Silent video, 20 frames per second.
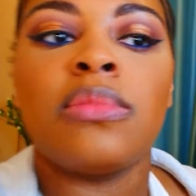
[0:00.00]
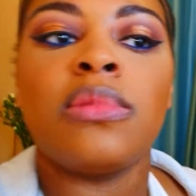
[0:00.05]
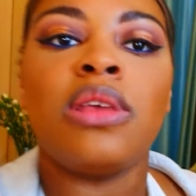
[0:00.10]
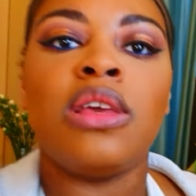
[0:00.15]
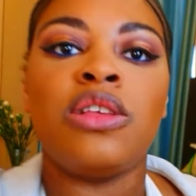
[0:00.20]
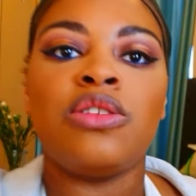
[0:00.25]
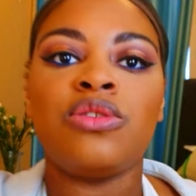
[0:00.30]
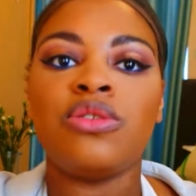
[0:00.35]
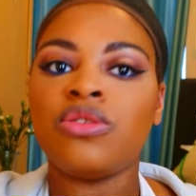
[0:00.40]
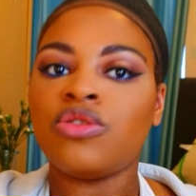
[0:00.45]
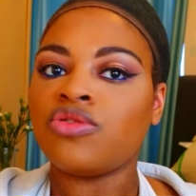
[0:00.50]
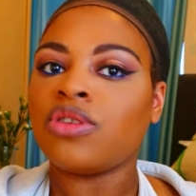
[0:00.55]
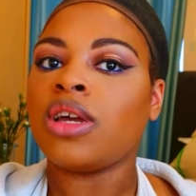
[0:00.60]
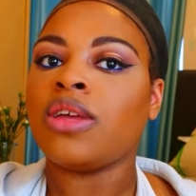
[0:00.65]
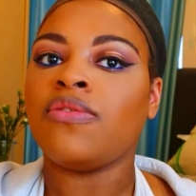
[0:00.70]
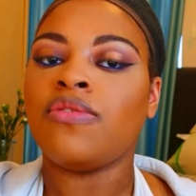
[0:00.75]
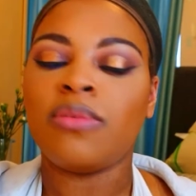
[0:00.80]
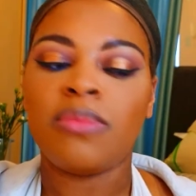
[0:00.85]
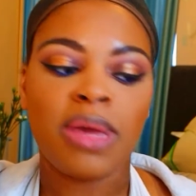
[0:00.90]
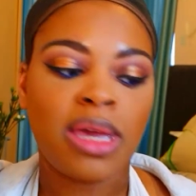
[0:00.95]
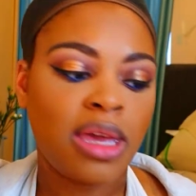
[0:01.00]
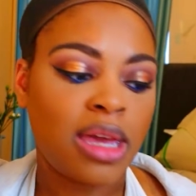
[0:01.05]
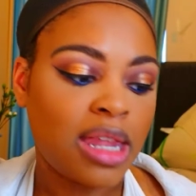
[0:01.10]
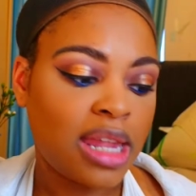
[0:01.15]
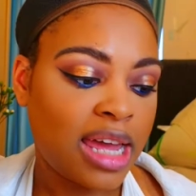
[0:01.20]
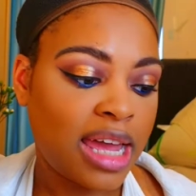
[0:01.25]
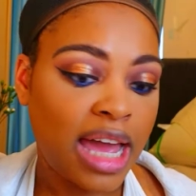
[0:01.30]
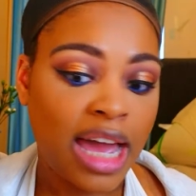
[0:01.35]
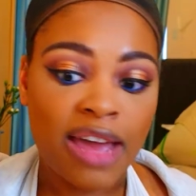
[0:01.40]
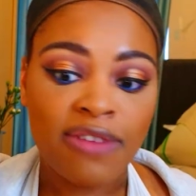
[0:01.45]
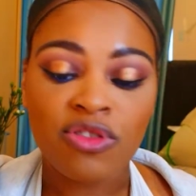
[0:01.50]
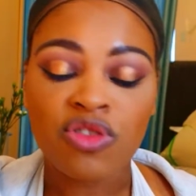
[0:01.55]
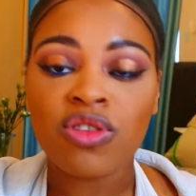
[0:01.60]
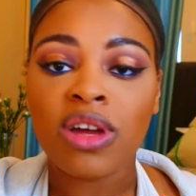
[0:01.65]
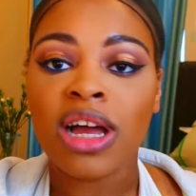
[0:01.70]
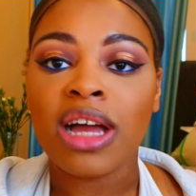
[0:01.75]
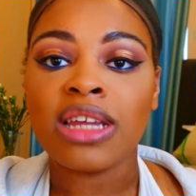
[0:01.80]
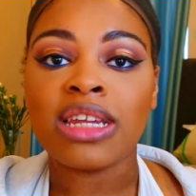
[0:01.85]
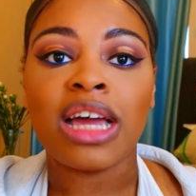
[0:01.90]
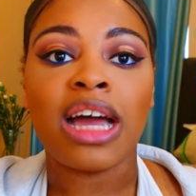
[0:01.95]
it's too drying for me like I've
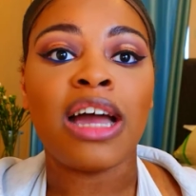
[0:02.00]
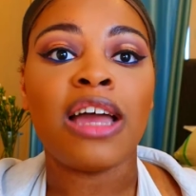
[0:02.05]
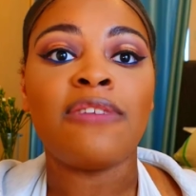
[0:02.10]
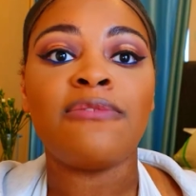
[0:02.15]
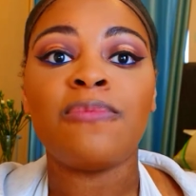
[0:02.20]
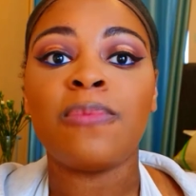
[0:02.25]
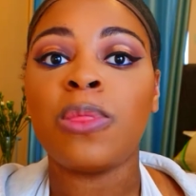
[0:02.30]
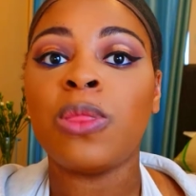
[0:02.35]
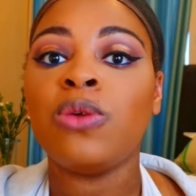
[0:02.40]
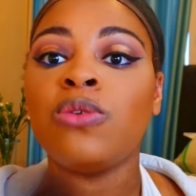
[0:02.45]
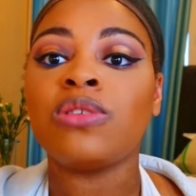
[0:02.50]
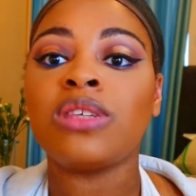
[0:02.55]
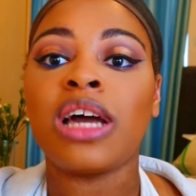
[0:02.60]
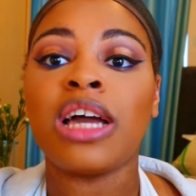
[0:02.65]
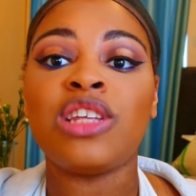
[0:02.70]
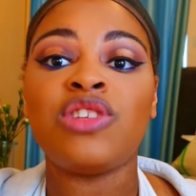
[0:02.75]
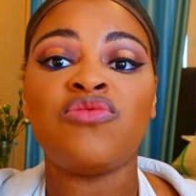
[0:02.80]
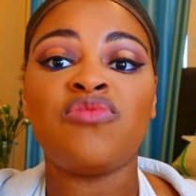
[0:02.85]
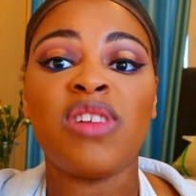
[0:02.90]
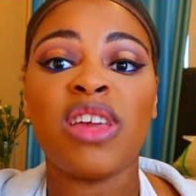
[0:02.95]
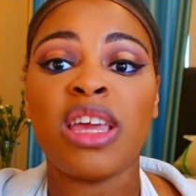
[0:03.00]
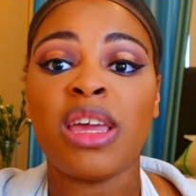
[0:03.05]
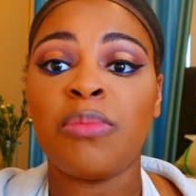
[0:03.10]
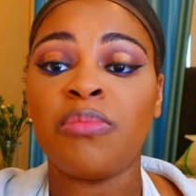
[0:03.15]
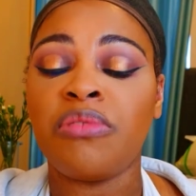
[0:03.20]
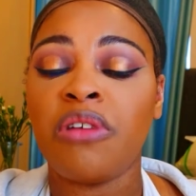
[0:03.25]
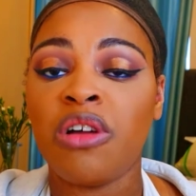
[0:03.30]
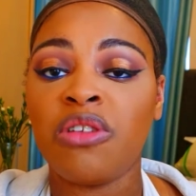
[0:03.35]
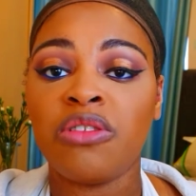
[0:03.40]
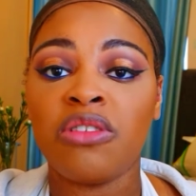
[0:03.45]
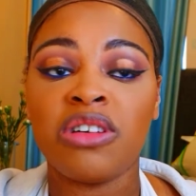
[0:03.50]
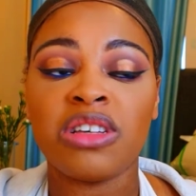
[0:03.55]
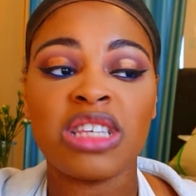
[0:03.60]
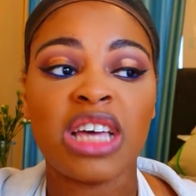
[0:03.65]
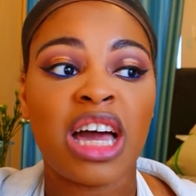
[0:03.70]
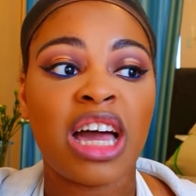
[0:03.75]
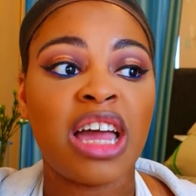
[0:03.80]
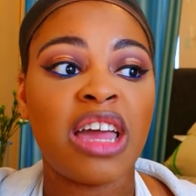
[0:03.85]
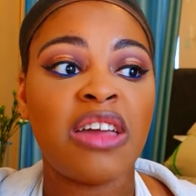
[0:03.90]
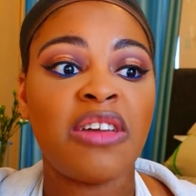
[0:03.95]
tried I've used hydrating products
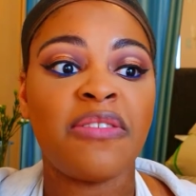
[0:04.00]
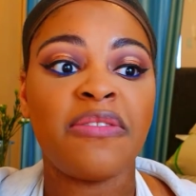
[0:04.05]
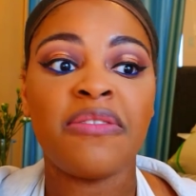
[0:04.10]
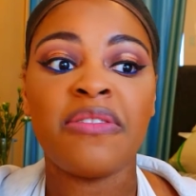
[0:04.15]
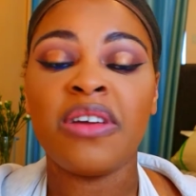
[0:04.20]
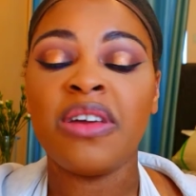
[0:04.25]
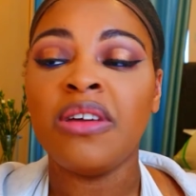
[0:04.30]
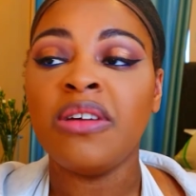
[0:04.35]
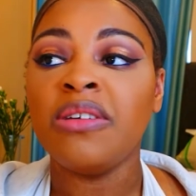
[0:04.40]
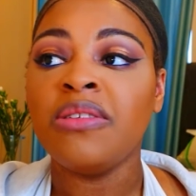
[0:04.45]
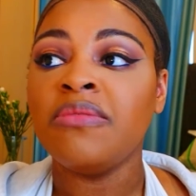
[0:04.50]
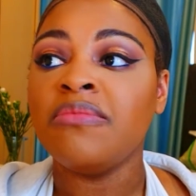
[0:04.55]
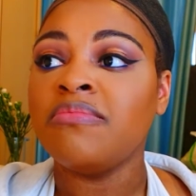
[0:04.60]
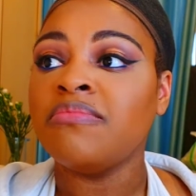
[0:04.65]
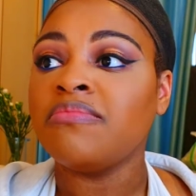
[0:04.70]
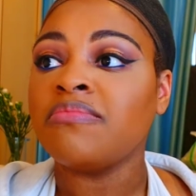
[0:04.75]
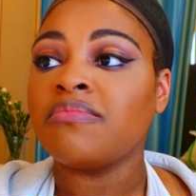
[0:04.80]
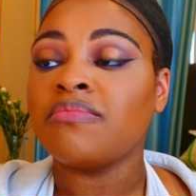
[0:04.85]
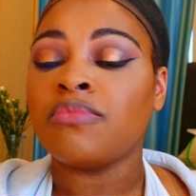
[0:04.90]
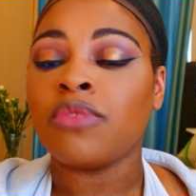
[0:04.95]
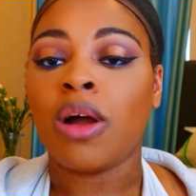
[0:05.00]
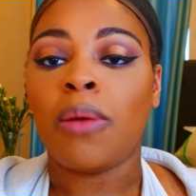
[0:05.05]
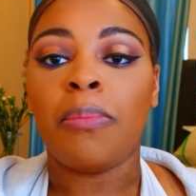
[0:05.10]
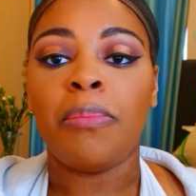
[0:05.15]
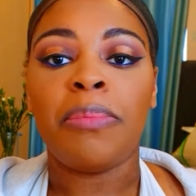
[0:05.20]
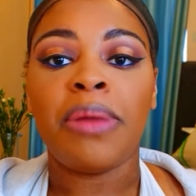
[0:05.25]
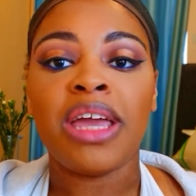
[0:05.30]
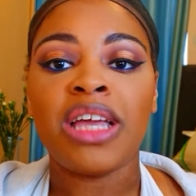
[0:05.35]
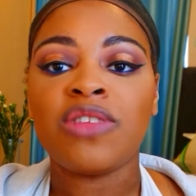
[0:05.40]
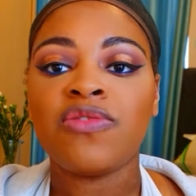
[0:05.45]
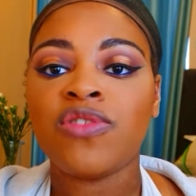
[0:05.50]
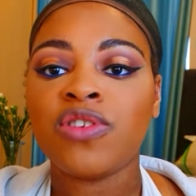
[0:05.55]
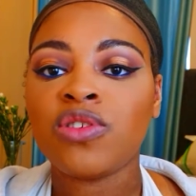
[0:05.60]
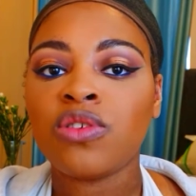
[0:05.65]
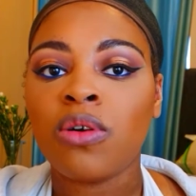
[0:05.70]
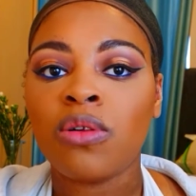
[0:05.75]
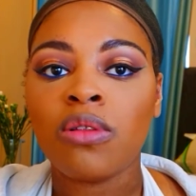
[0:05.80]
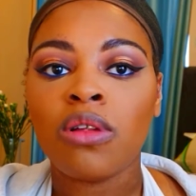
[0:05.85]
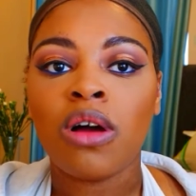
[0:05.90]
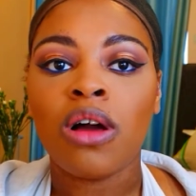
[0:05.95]
I've not baked for
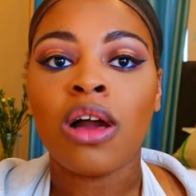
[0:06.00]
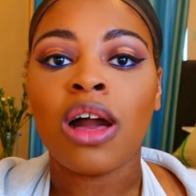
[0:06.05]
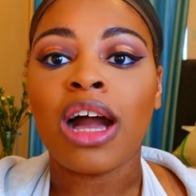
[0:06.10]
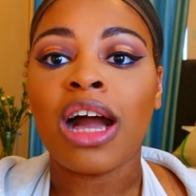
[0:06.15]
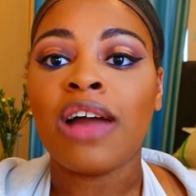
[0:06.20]
so long.